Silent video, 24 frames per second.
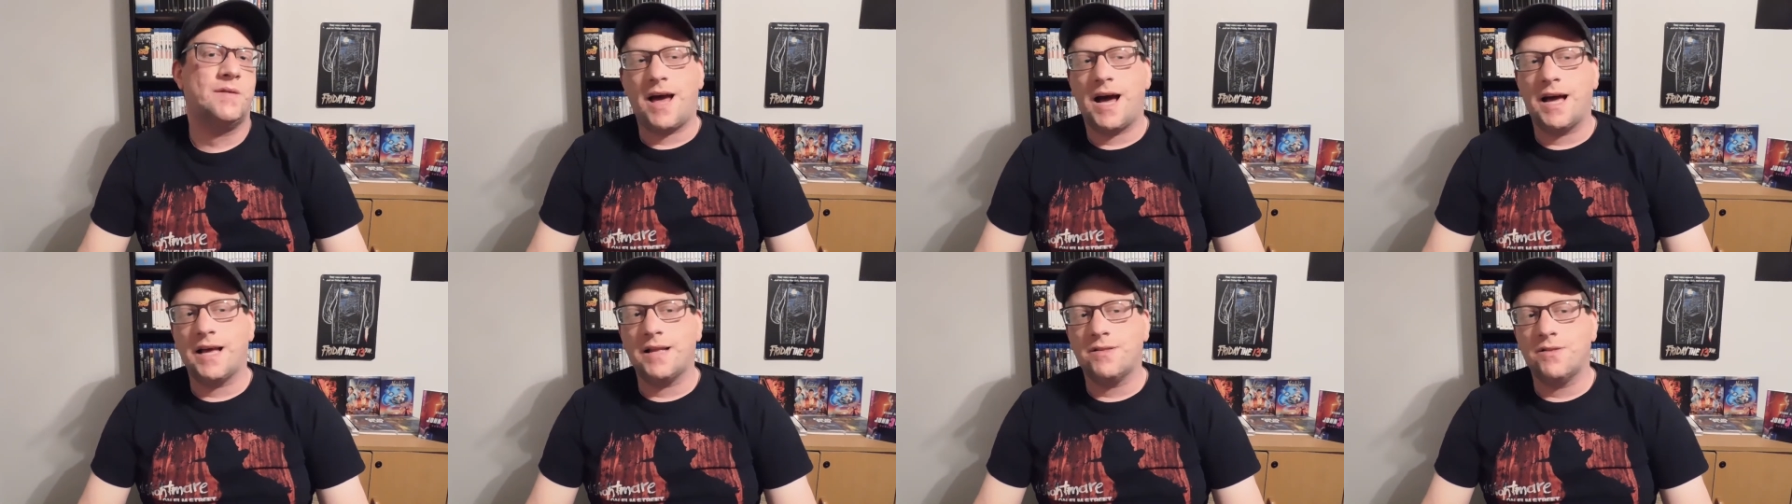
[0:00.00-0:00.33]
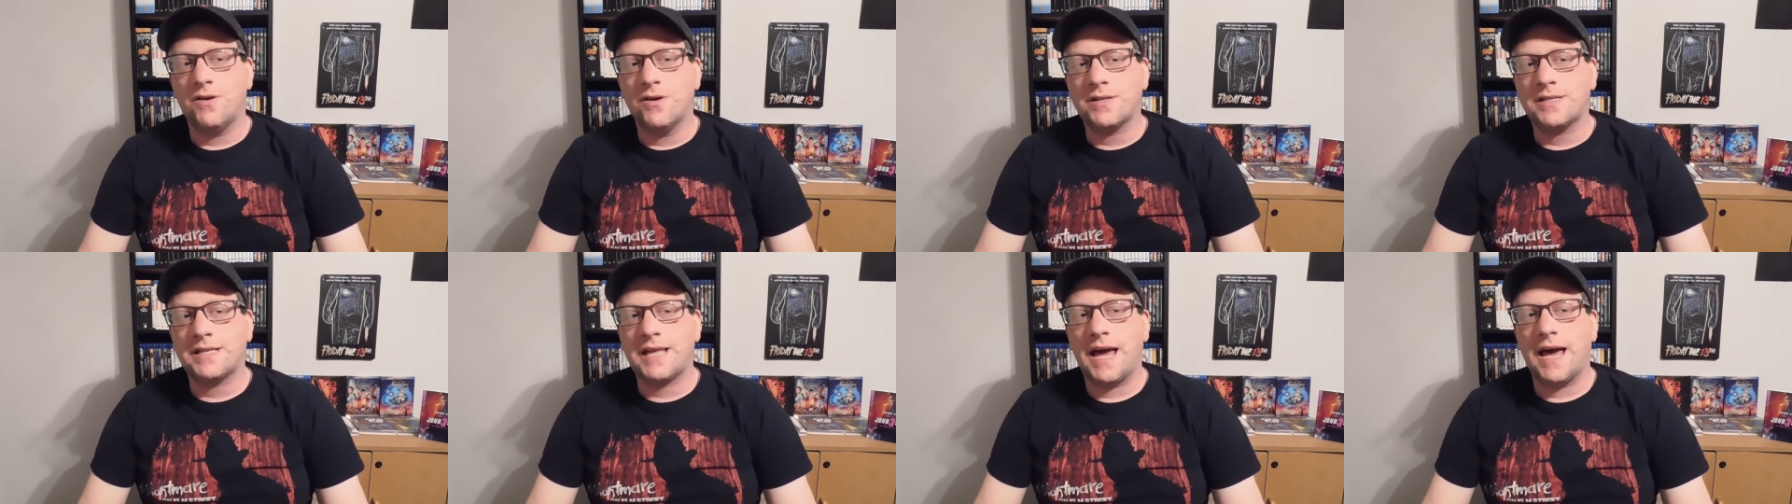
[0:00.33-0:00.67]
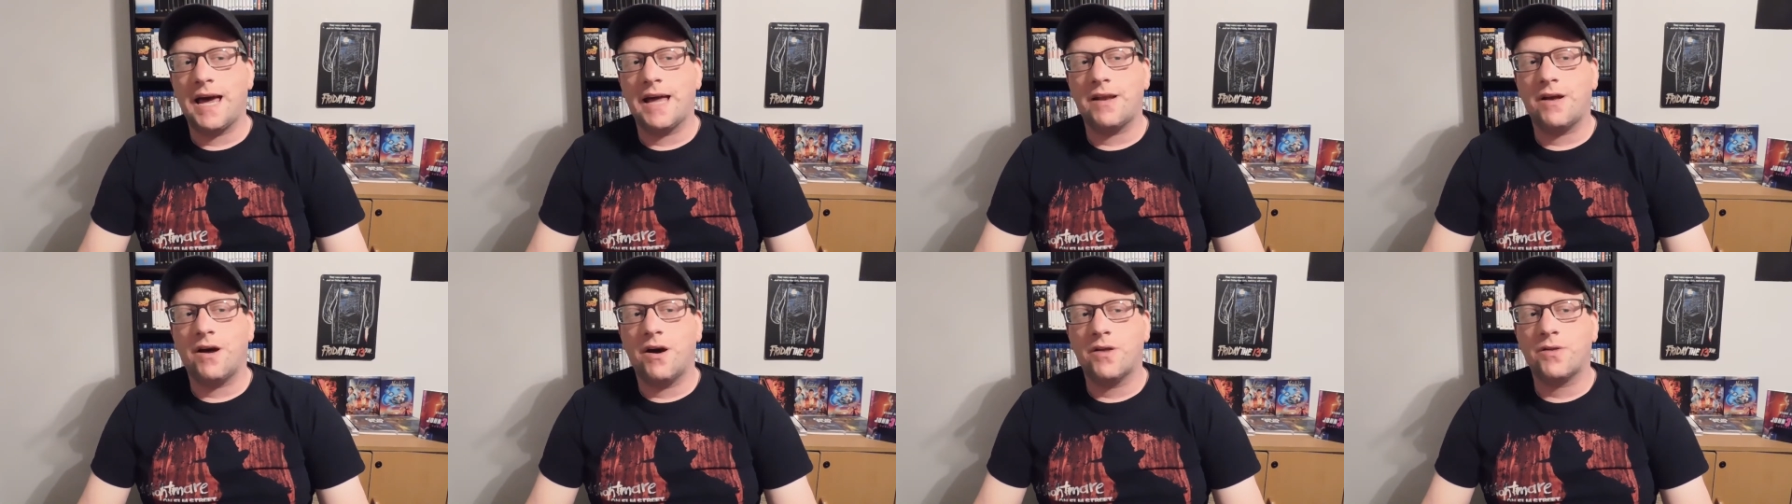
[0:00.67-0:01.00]
I looked
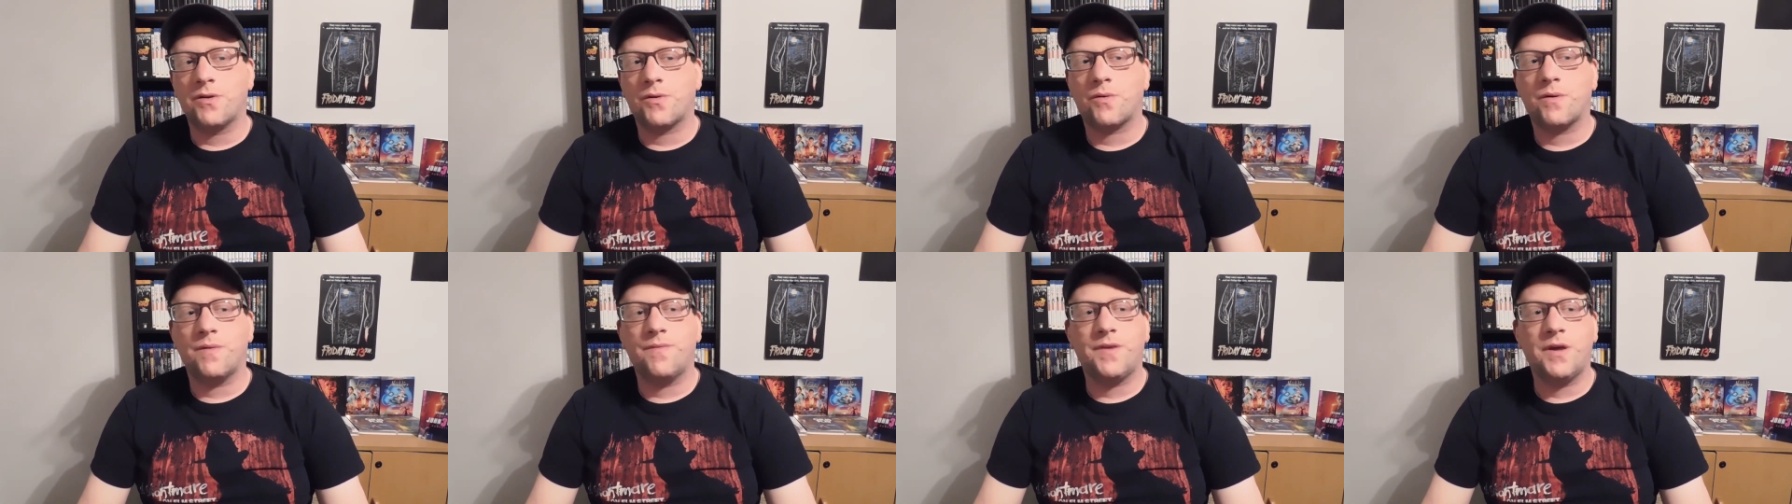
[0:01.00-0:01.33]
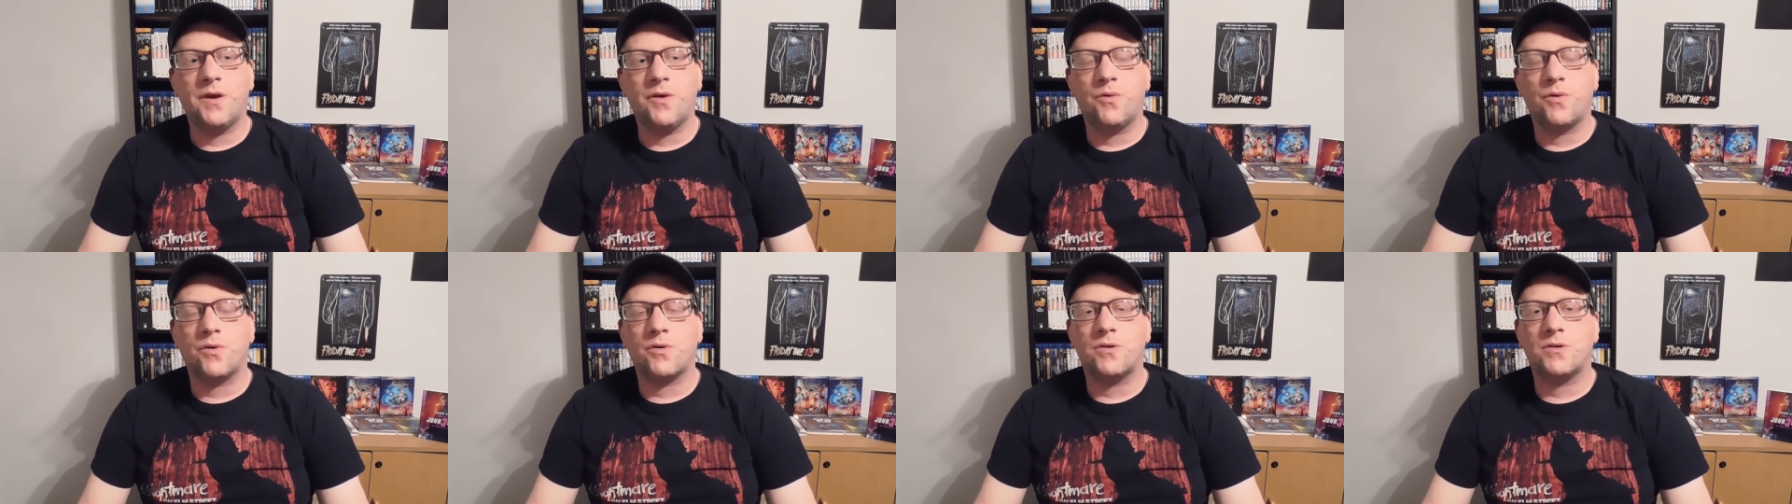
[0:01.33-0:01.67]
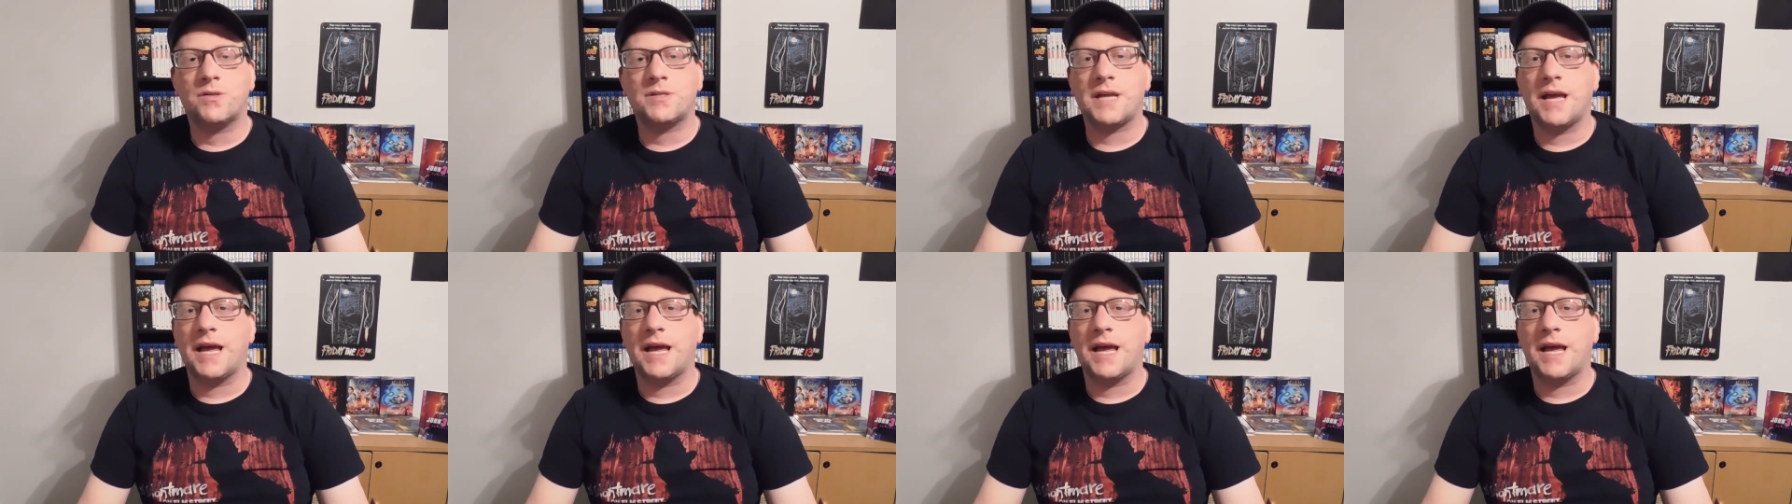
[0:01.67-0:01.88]
at other reviewers